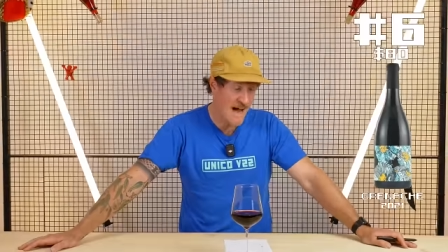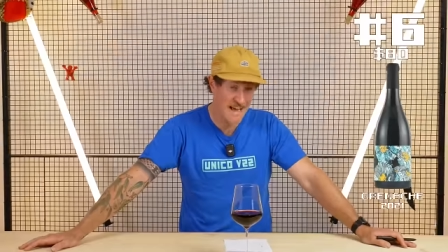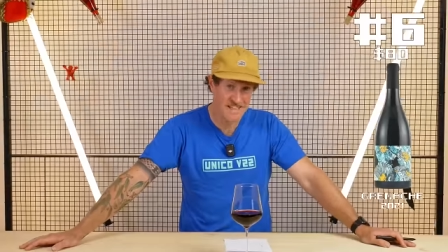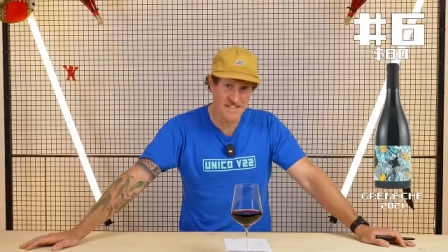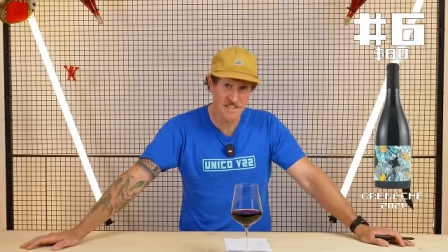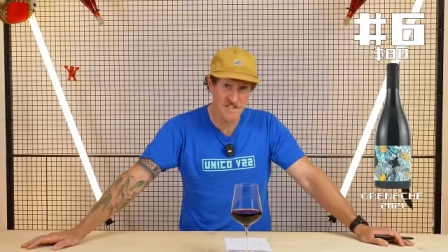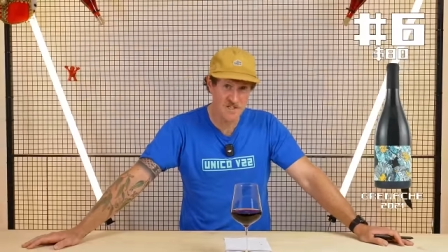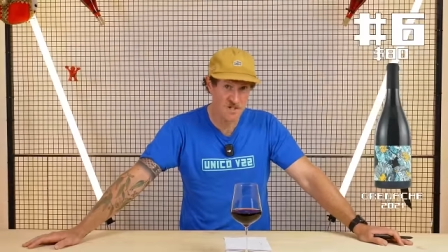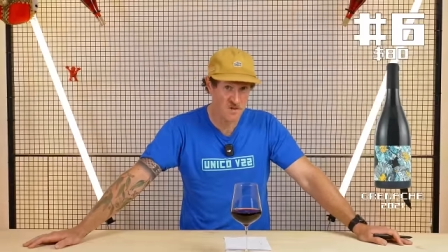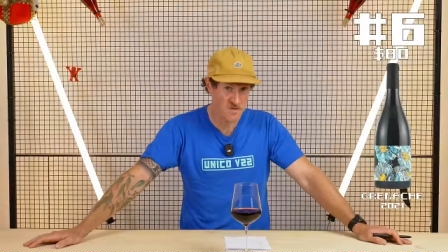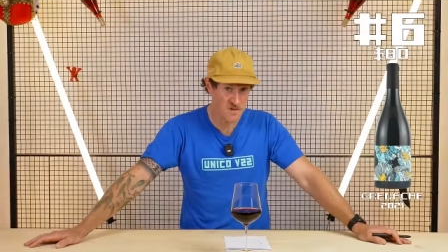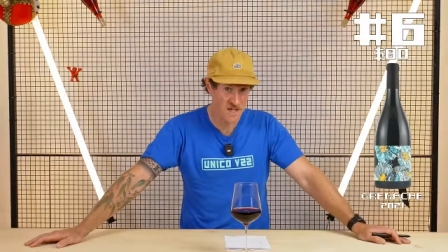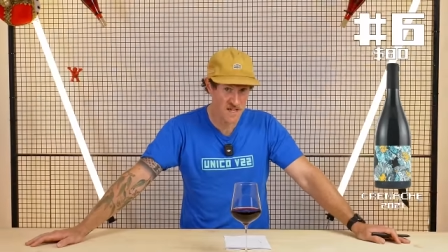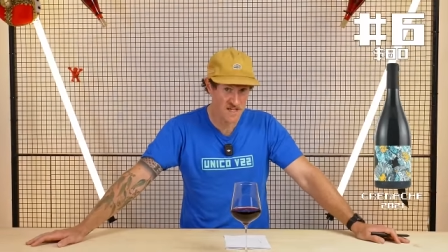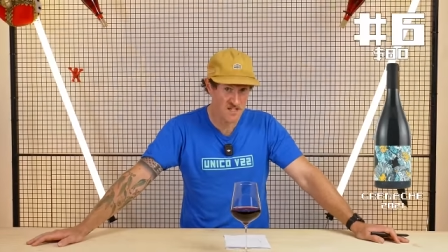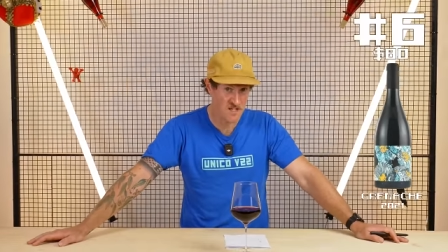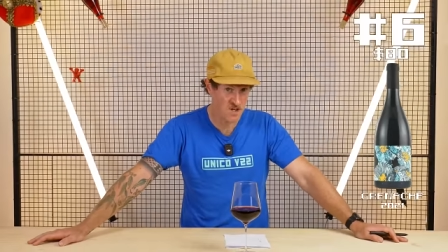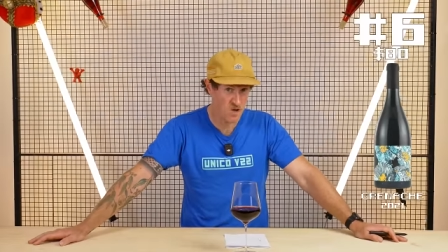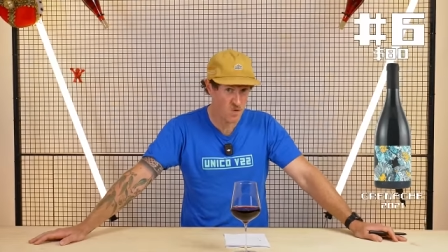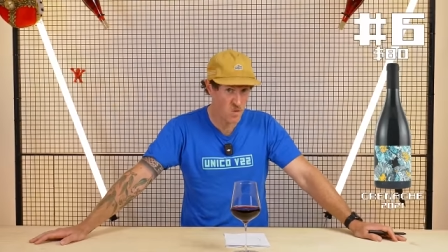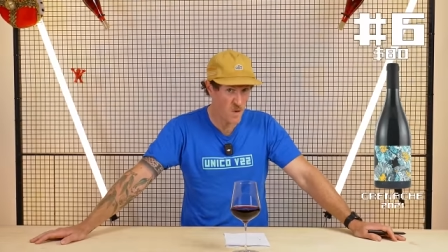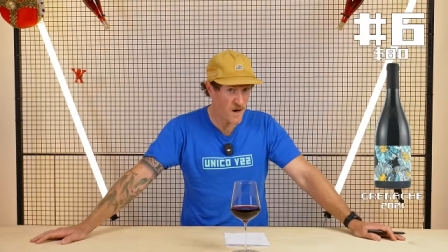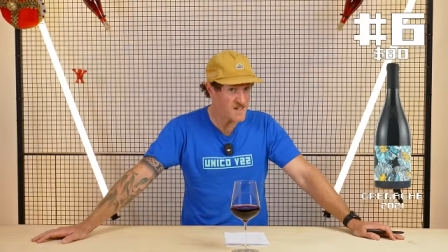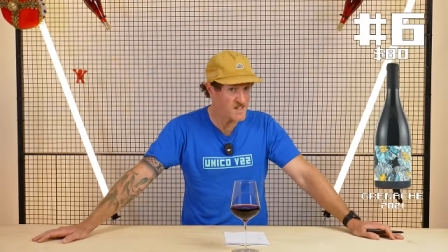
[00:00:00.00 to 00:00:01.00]
acids on these are
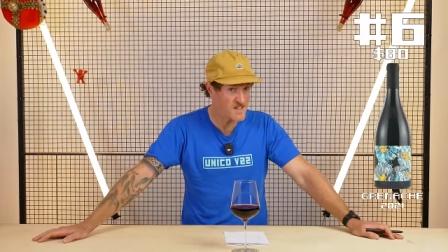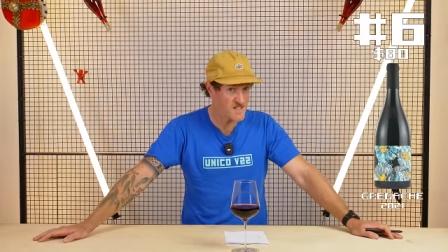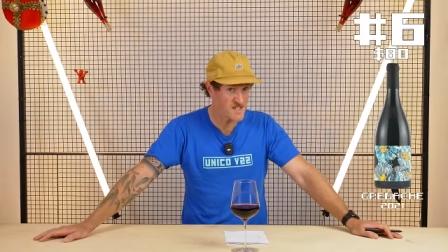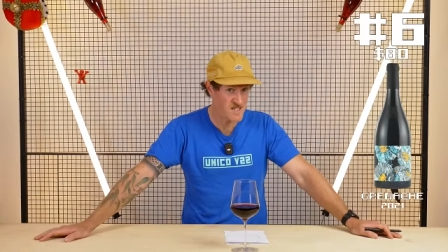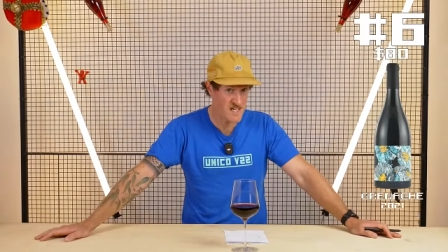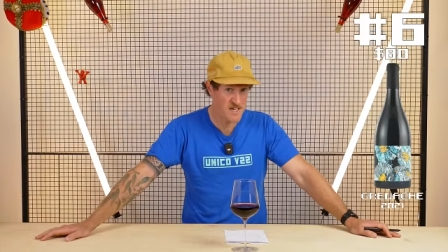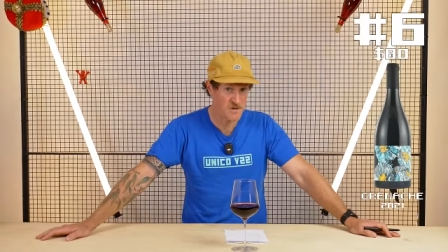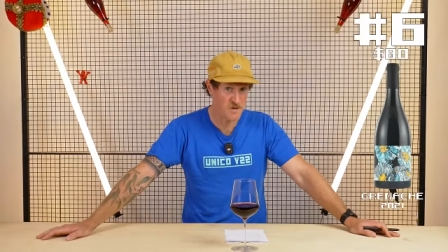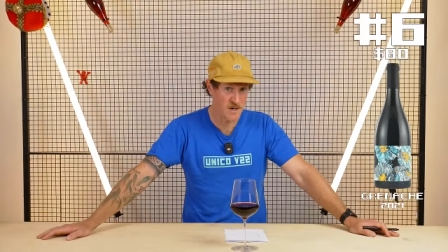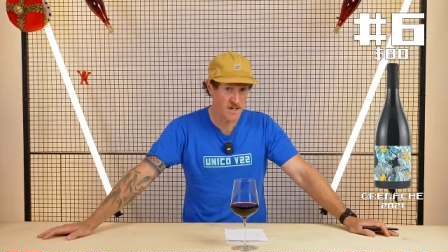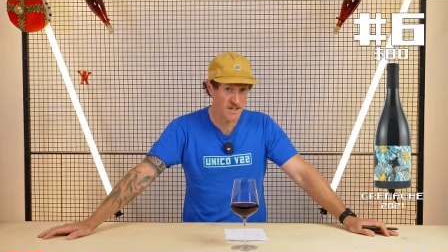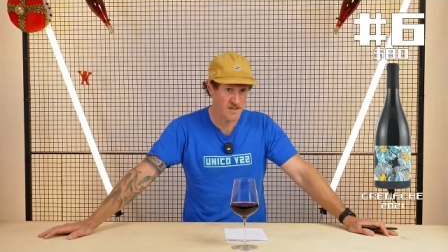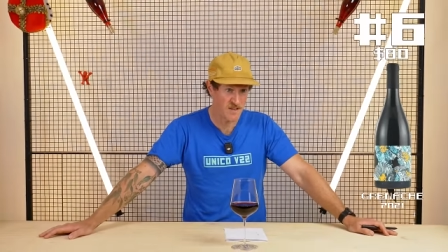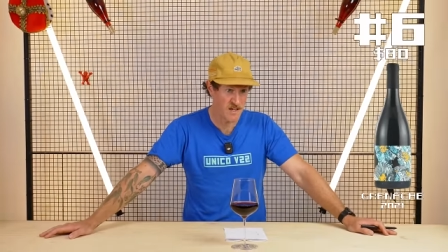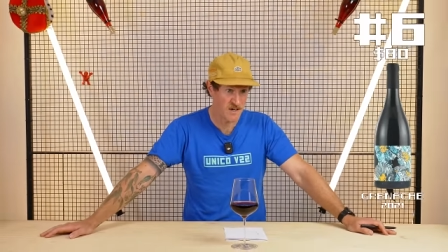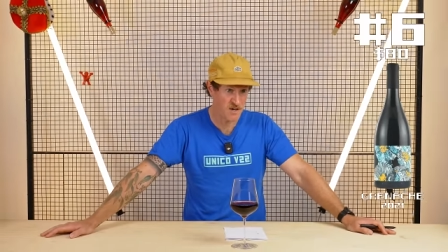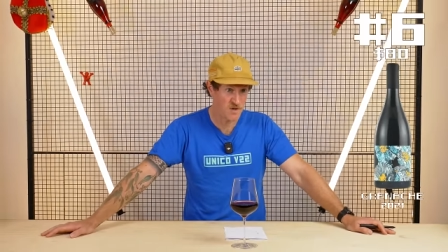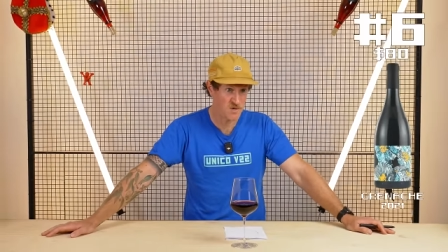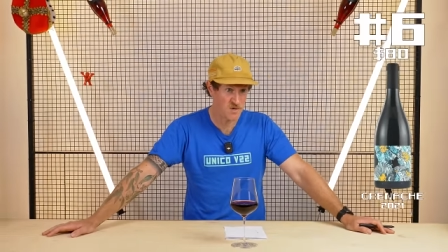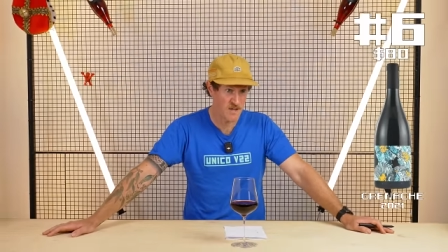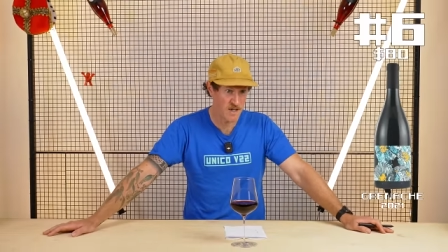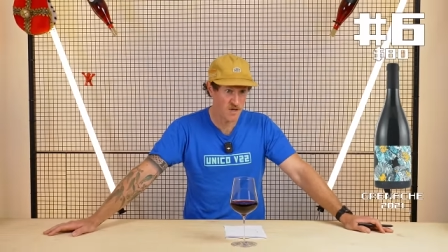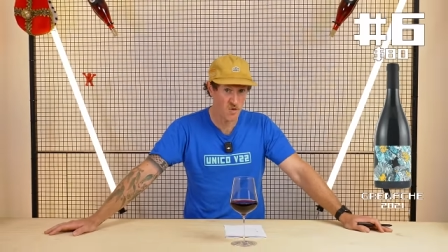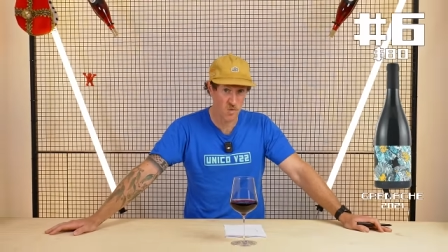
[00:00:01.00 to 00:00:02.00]
quite searing.
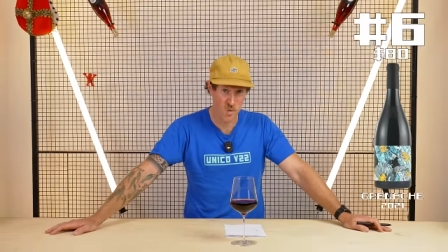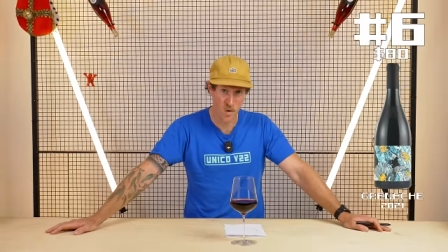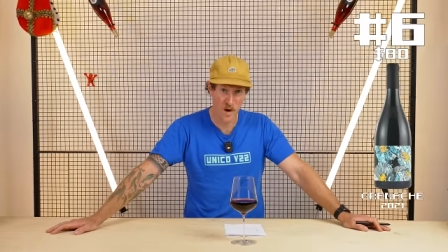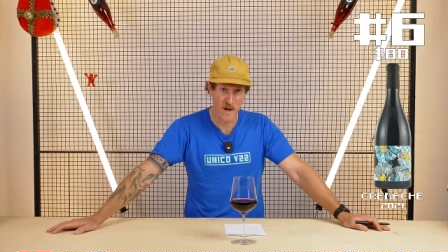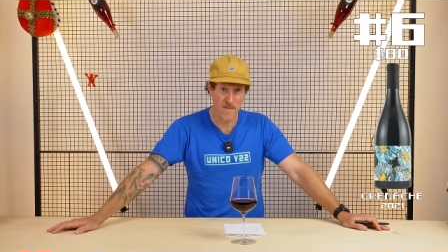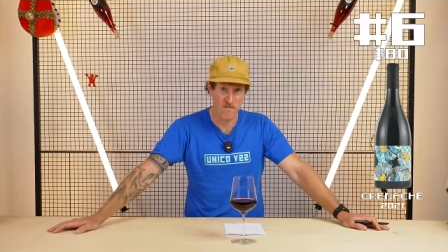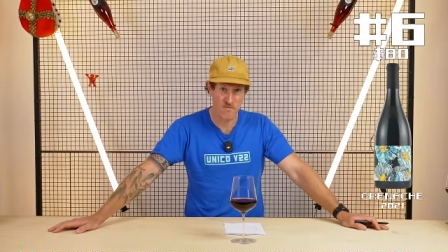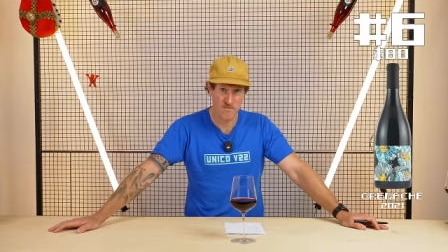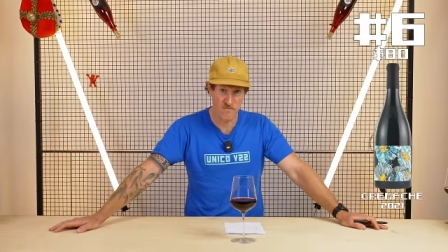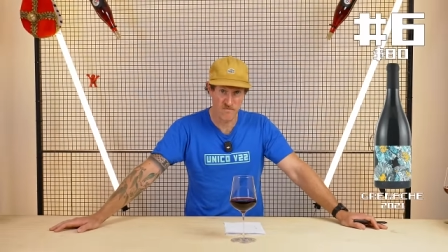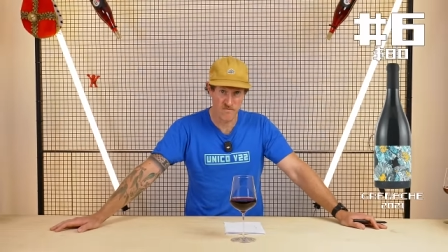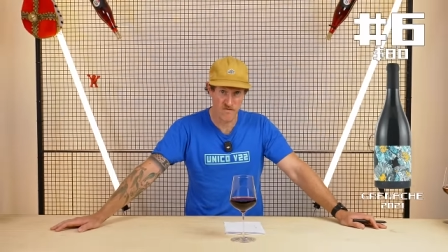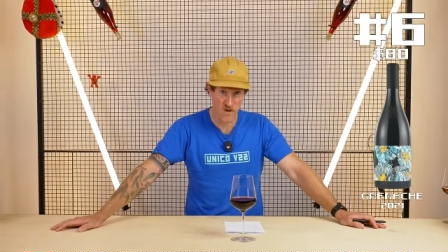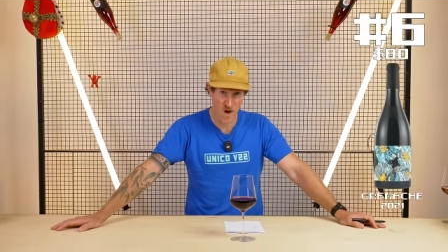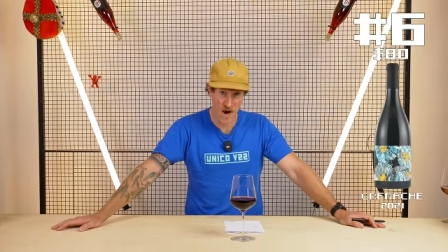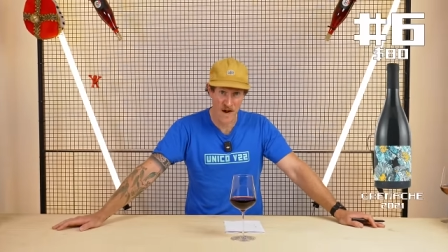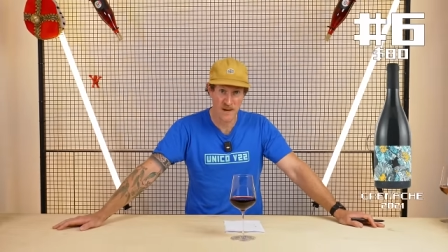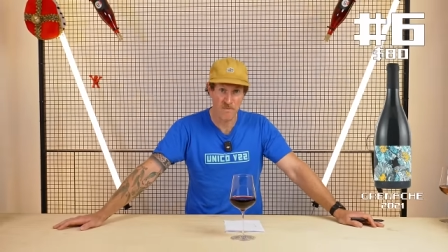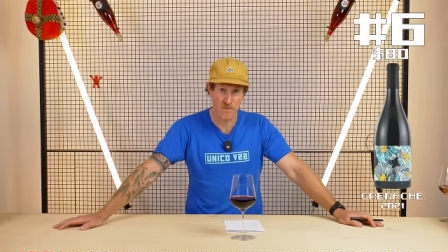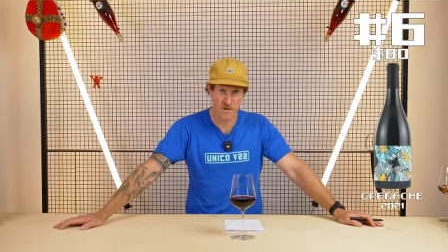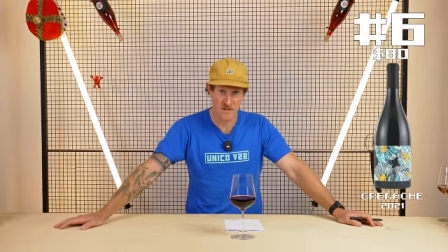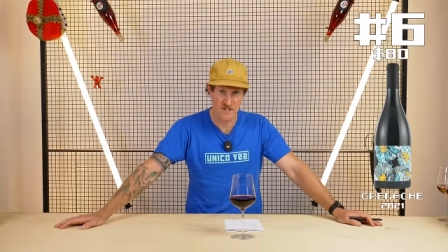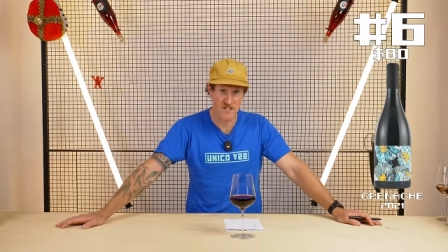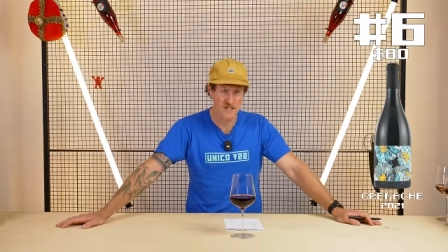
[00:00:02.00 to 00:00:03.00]
They're quite
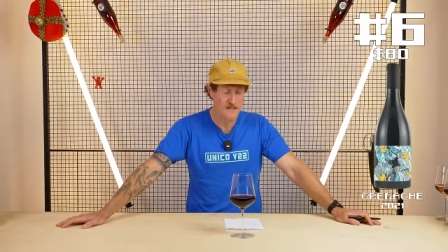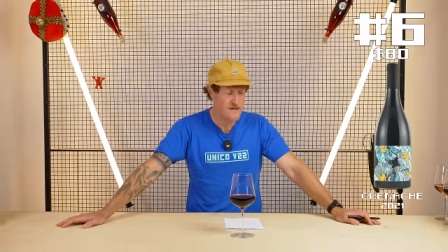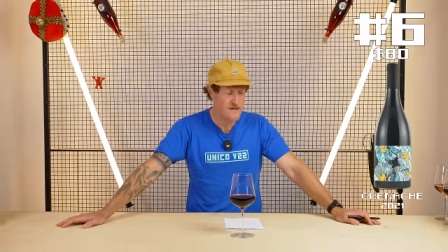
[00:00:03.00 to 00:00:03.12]
vibrant.